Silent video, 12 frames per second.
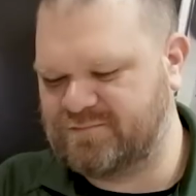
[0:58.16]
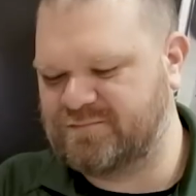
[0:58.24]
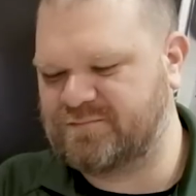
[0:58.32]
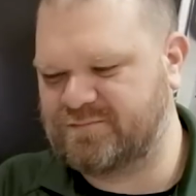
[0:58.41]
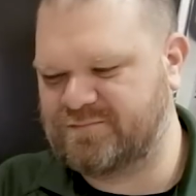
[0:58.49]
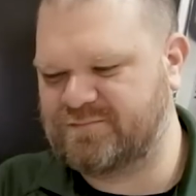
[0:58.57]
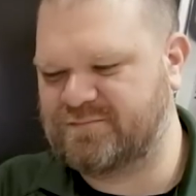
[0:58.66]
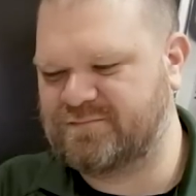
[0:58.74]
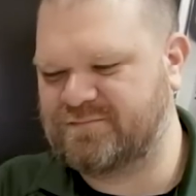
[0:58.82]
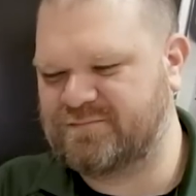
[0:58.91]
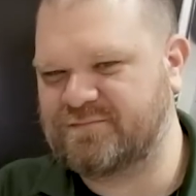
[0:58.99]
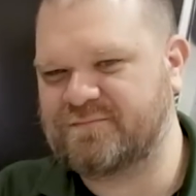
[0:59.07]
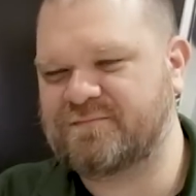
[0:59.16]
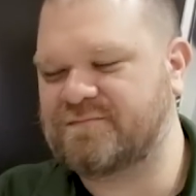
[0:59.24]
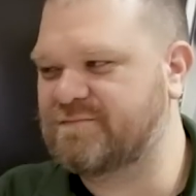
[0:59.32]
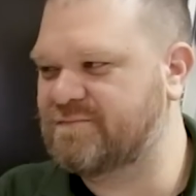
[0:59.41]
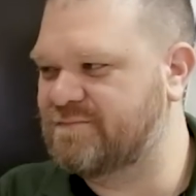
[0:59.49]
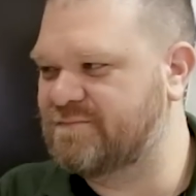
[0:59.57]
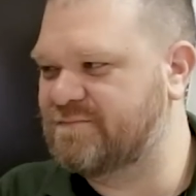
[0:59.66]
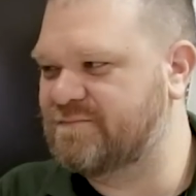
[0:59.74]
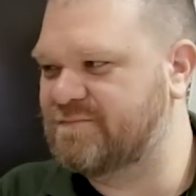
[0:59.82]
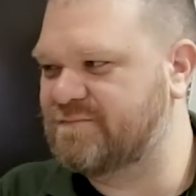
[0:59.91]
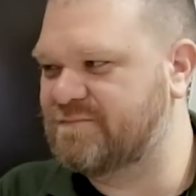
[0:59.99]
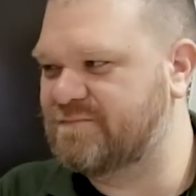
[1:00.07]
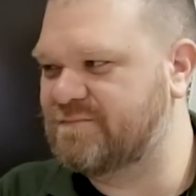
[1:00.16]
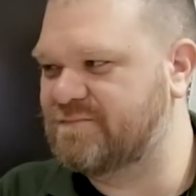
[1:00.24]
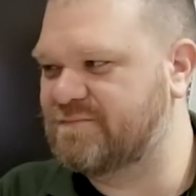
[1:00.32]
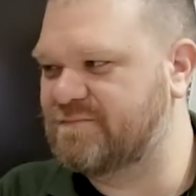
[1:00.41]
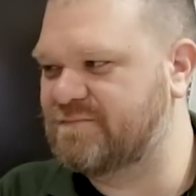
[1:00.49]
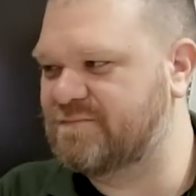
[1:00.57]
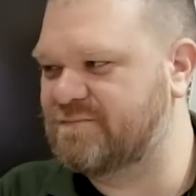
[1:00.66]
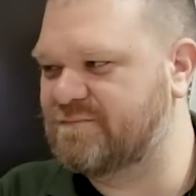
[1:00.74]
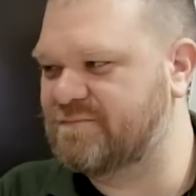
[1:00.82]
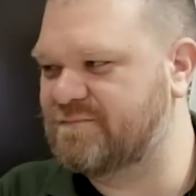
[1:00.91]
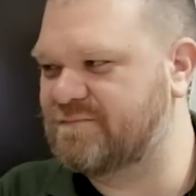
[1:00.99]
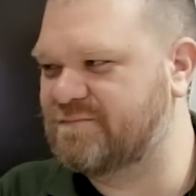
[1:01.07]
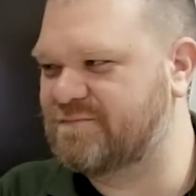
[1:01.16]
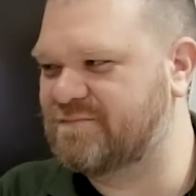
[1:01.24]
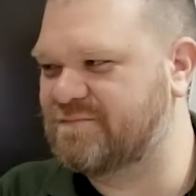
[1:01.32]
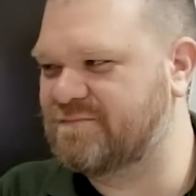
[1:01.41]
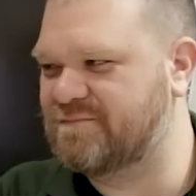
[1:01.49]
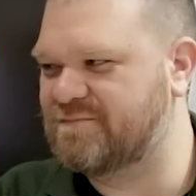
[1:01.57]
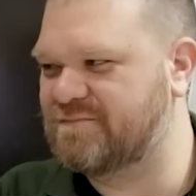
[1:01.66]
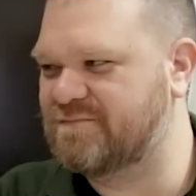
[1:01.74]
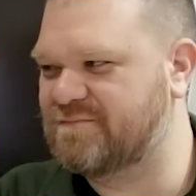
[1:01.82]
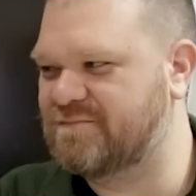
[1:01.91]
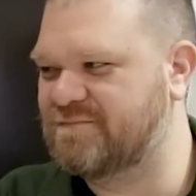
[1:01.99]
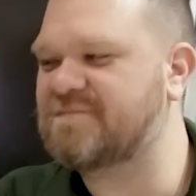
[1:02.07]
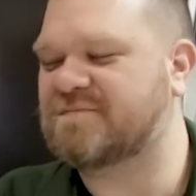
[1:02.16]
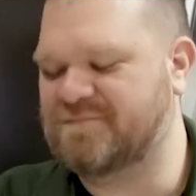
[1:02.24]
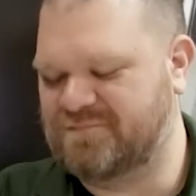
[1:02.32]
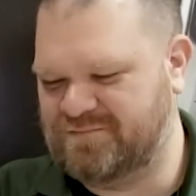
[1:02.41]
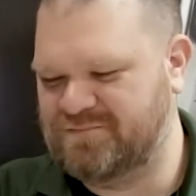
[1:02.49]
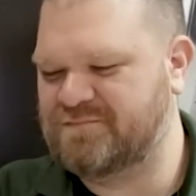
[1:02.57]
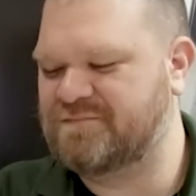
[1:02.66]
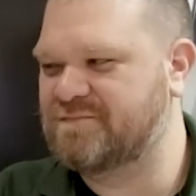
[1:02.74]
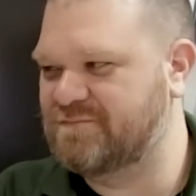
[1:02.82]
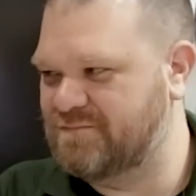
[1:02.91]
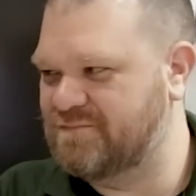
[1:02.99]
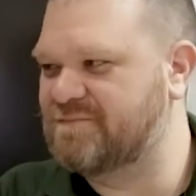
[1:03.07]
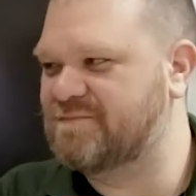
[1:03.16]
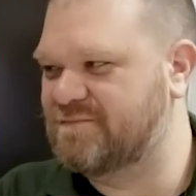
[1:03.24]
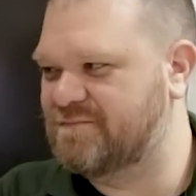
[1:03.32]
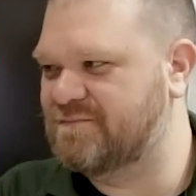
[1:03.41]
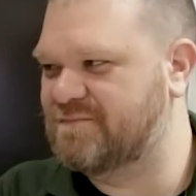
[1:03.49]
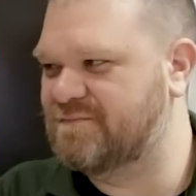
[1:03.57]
No words are spoken by the person on screen.